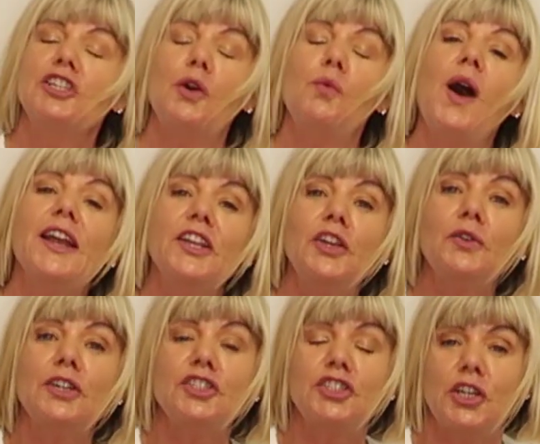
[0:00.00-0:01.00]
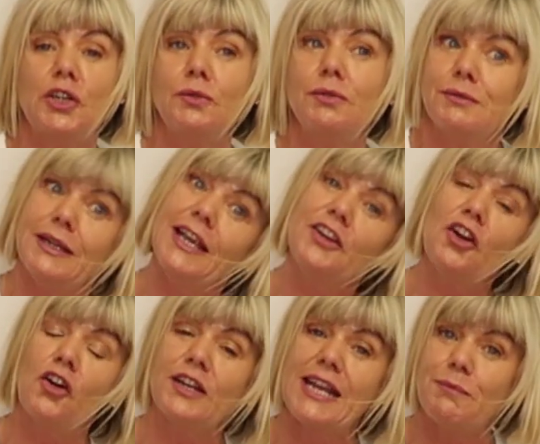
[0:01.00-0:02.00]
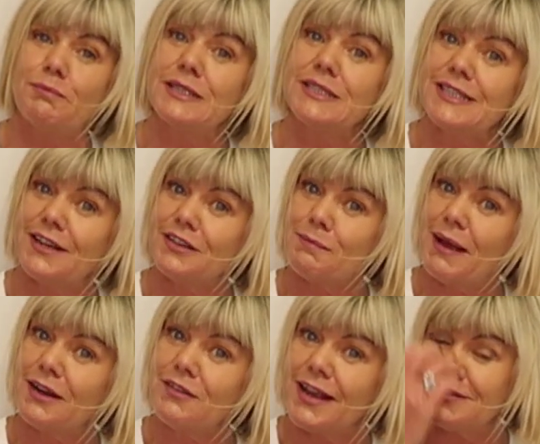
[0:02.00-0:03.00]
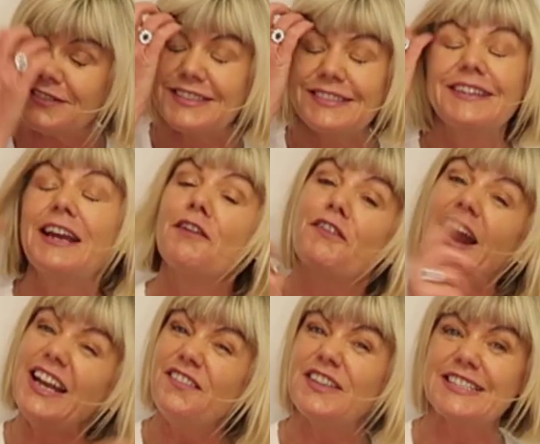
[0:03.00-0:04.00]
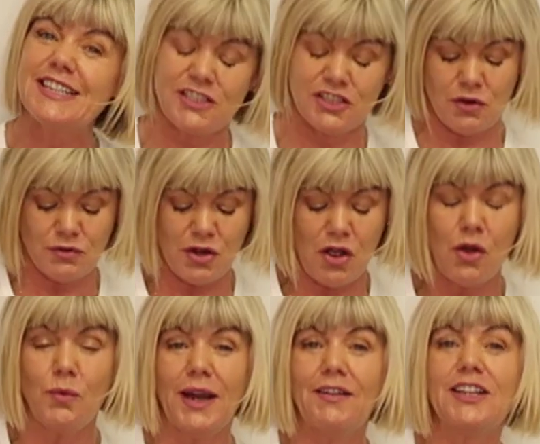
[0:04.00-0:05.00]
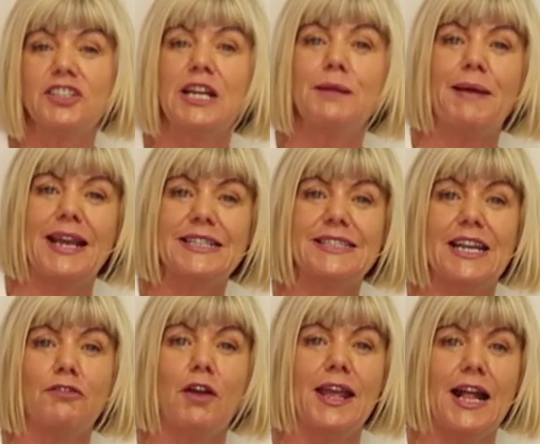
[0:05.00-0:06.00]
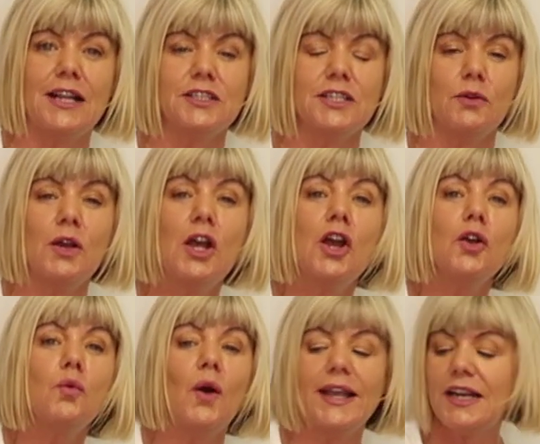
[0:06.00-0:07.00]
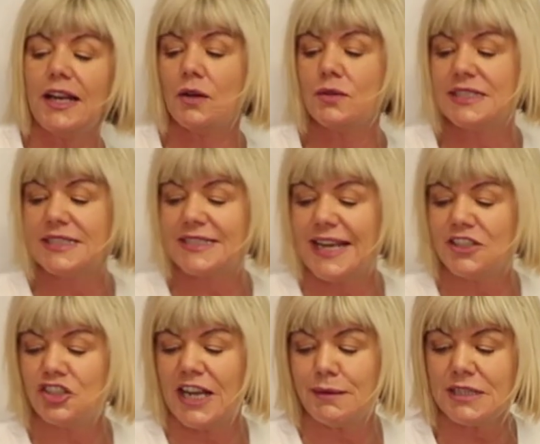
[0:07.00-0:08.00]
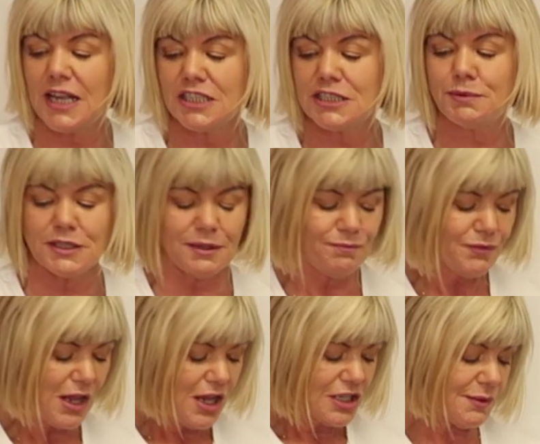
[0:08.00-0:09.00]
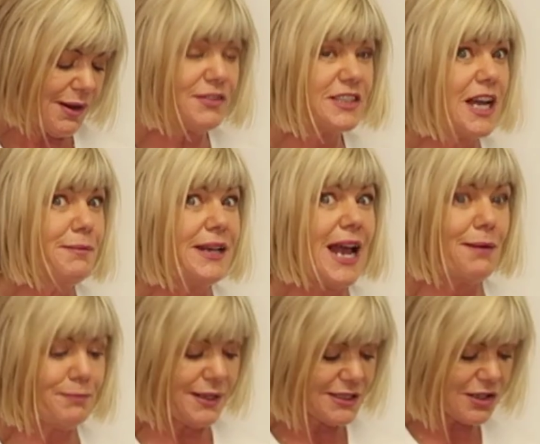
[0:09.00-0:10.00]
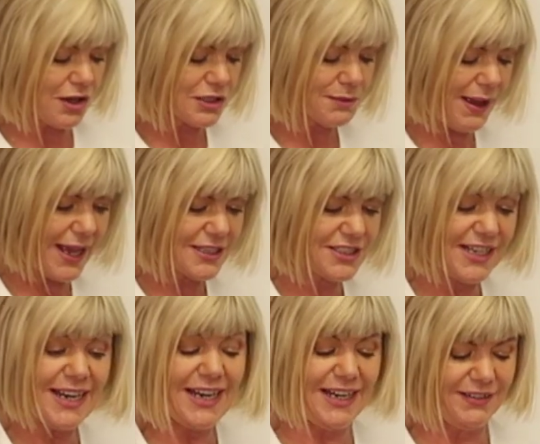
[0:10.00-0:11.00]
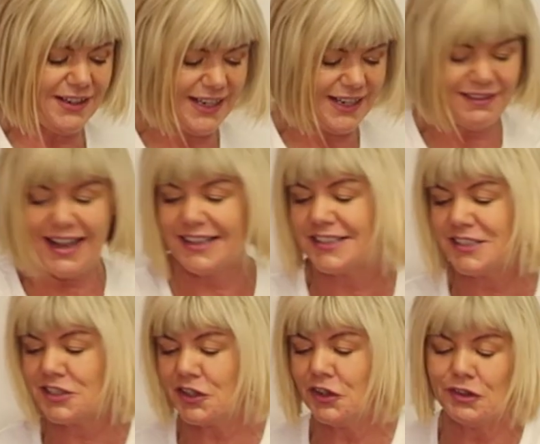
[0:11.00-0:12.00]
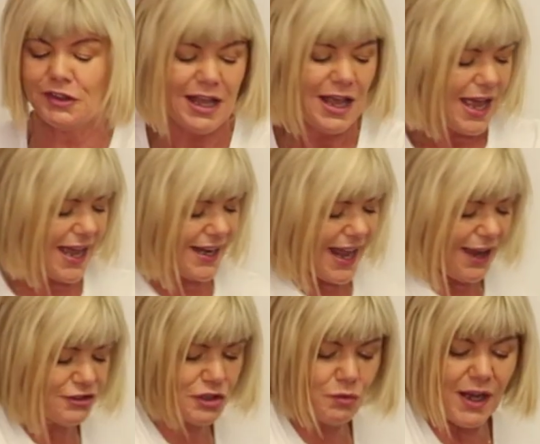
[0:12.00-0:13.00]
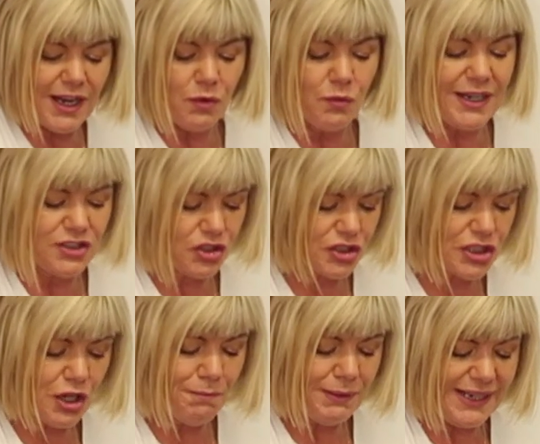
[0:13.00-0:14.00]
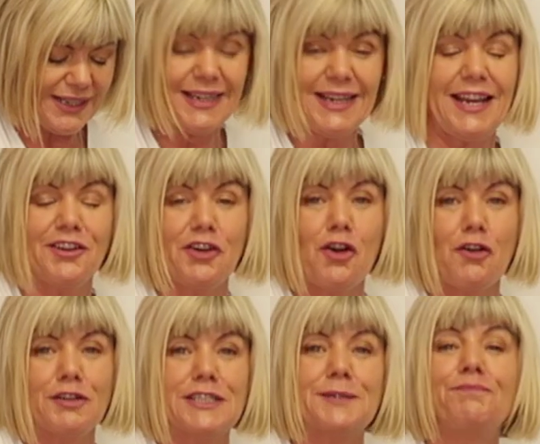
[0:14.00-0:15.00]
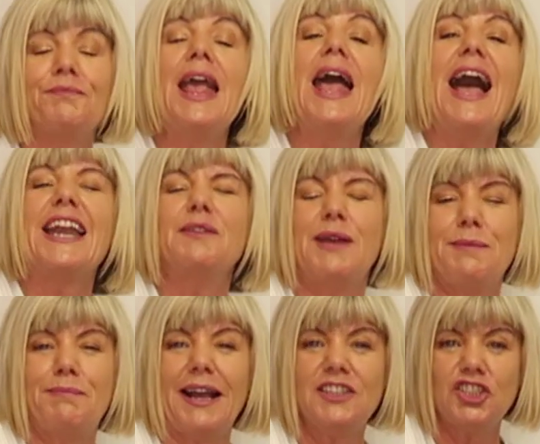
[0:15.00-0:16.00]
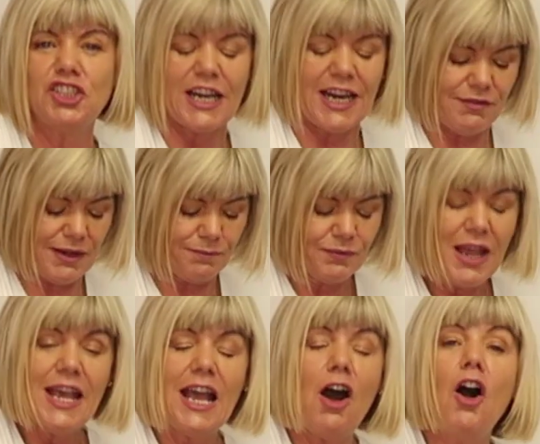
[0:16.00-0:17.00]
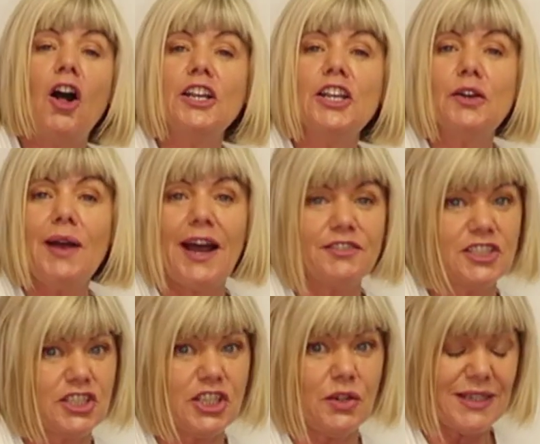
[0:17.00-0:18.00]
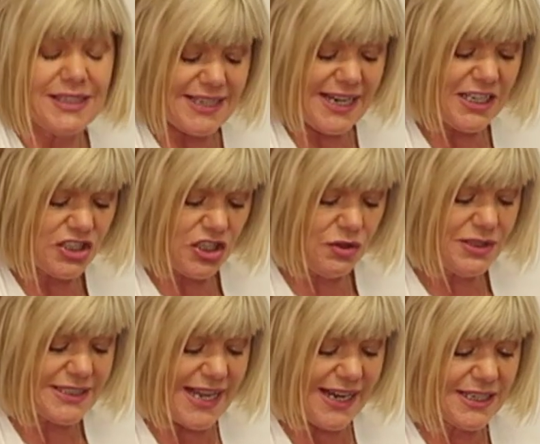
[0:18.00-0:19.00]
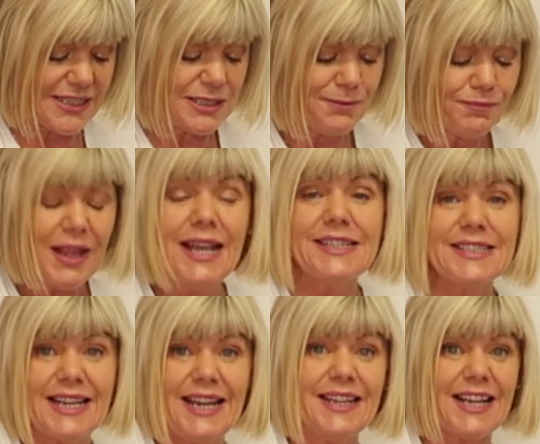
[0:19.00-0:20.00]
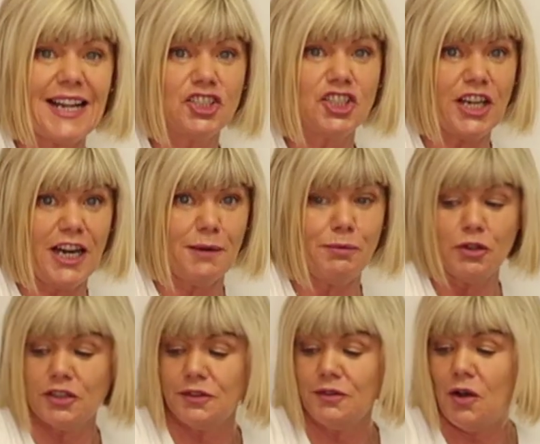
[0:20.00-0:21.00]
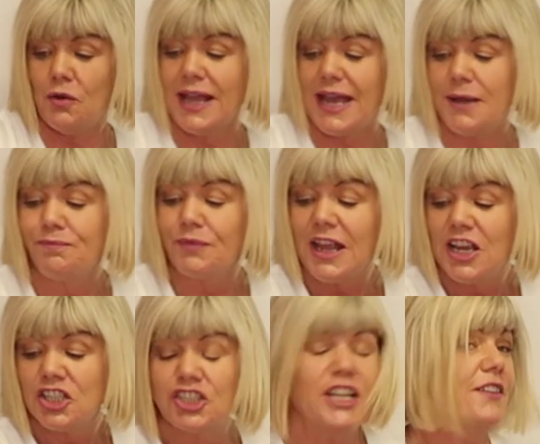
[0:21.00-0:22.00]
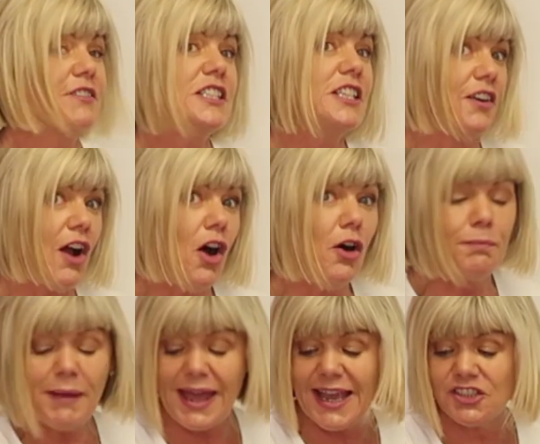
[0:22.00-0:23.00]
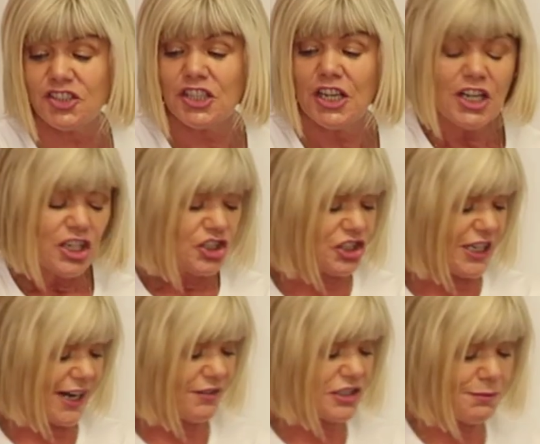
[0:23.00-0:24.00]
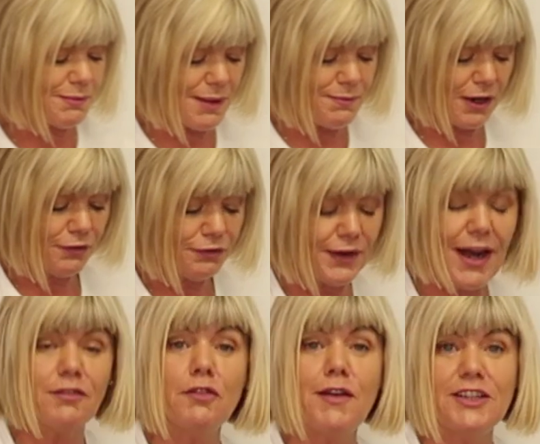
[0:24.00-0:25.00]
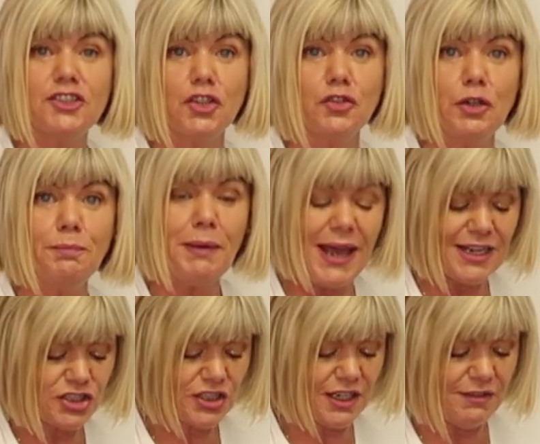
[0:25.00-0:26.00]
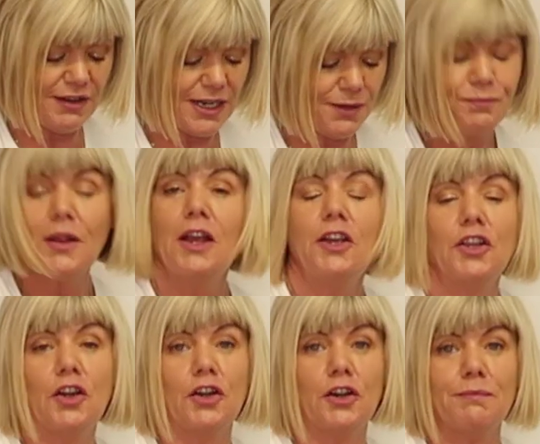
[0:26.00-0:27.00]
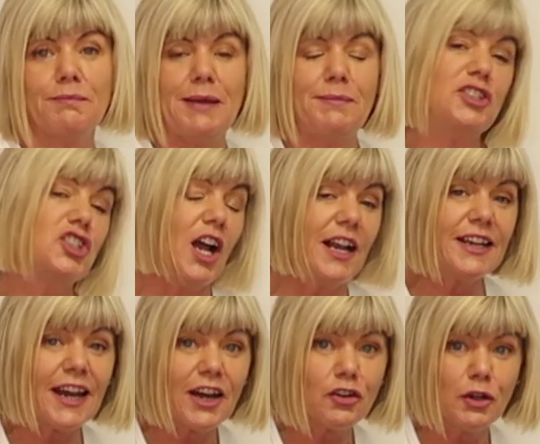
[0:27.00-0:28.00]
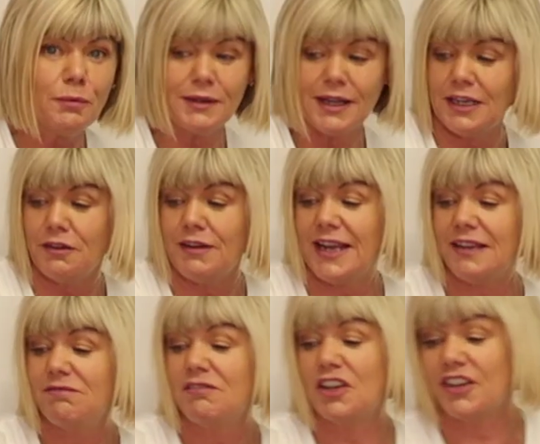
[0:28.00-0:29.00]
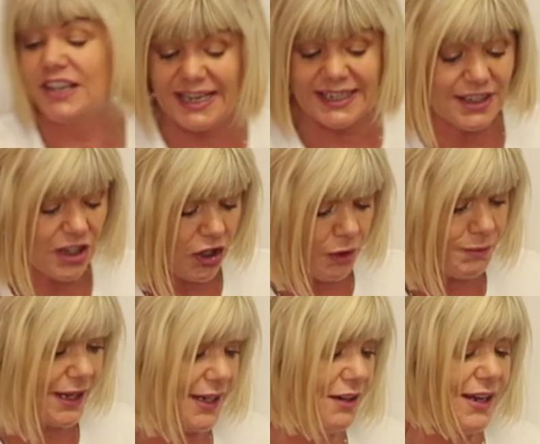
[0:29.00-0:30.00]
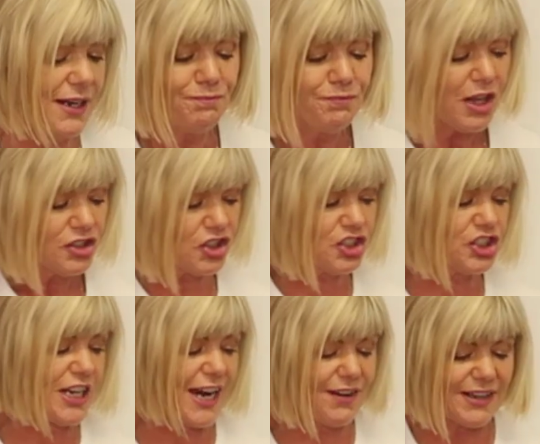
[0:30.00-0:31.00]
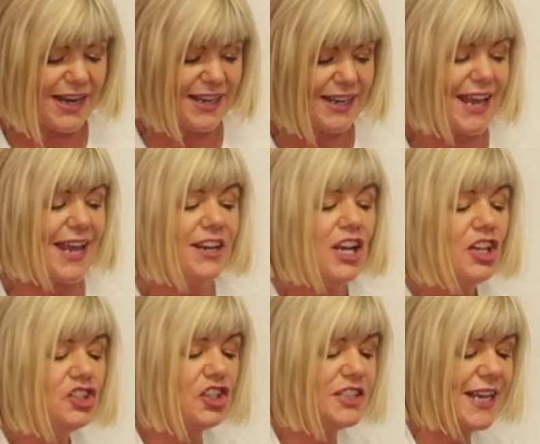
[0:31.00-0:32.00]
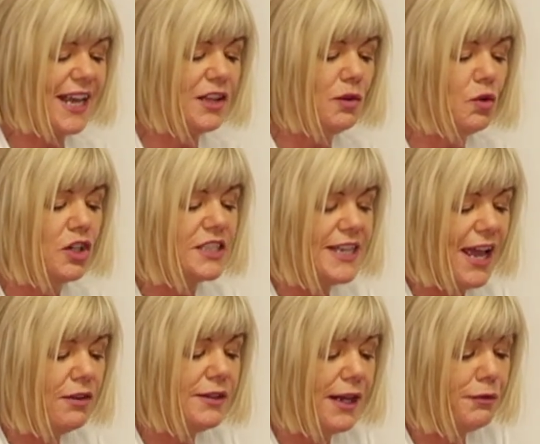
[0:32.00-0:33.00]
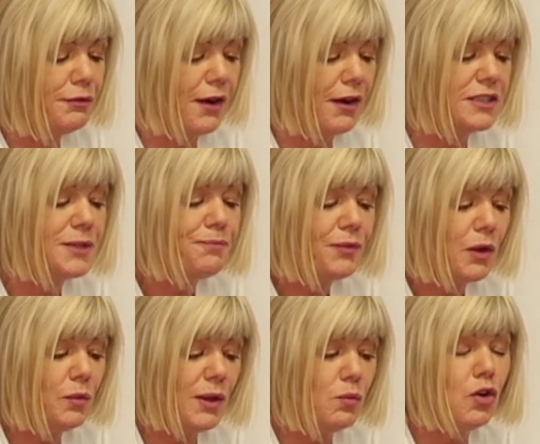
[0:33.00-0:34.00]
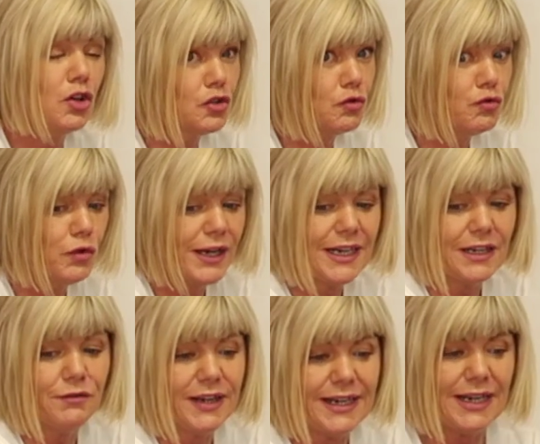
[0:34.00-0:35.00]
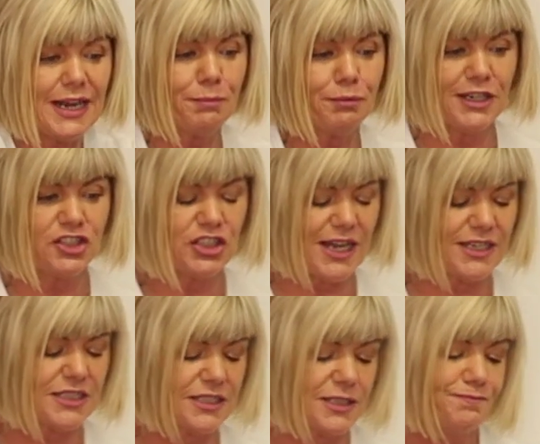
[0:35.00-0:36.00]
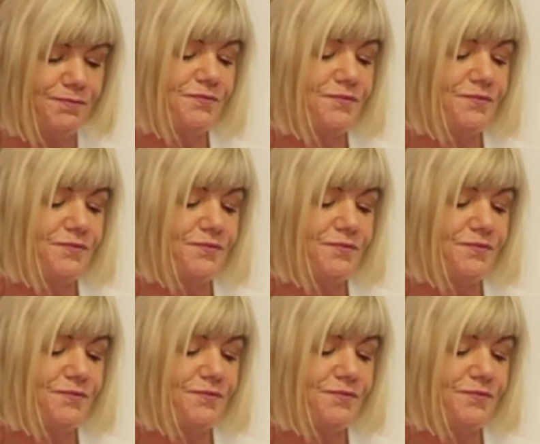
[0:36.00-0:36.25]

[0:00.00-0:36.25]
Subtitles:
So what you can do, ignore the ambulance there in the background. For any of you that don't know, we're actually based in Rialto, quite close to St. James Hospital. So every time an ambulance goes past, you hear it here at the school. And after a while, we just completely ignore it. Anyway, back to sharing. All you have to do, it'll take you 2 seconds, is click that share button, okay? Share it to your own page, share it to maybe your flower arranging group page that you're in, your maybe childcare group that you're in, your knitting club that you're in. Just share it, and again, just get the word out there for us. We would really, really appreciate it.